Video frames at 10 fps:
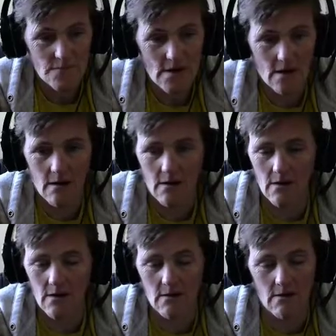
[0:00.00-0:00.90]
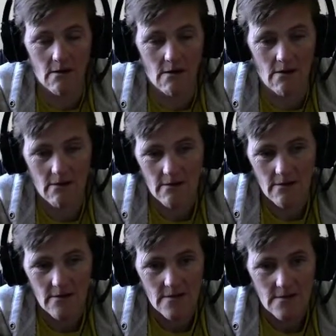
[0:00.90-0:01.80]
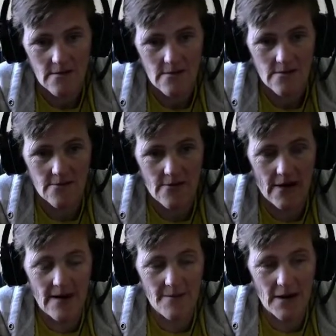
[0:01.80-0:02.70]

Oh, Grandma,